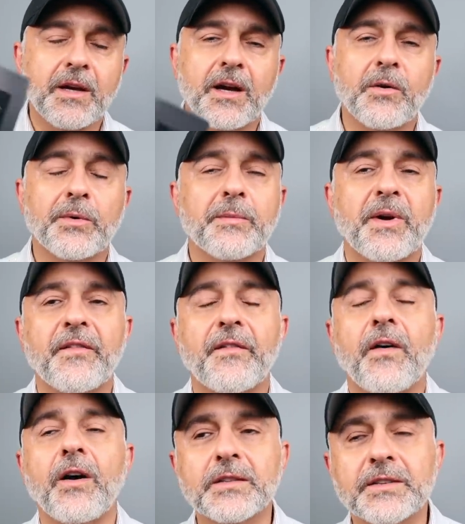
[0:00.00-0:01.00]
uh, one of my
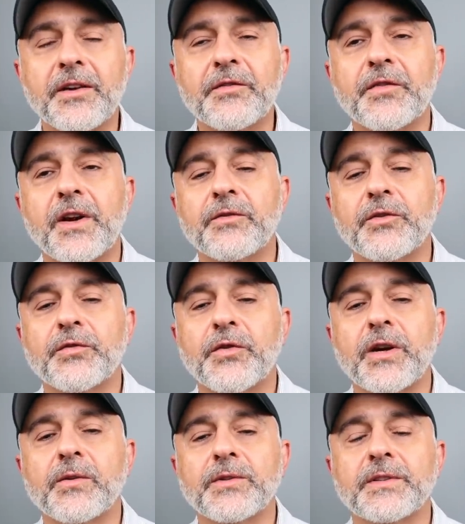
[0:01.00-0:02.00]
all-time favorite
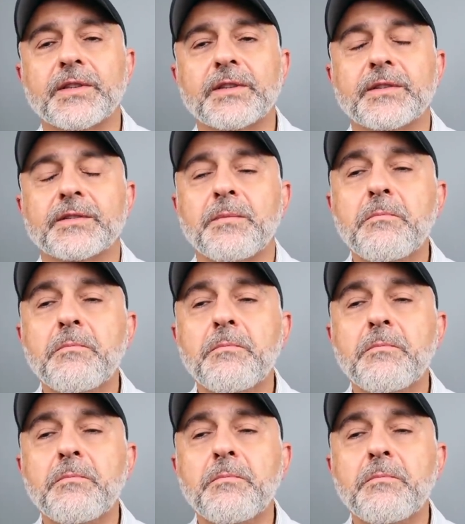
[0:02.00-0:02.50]
fragrances.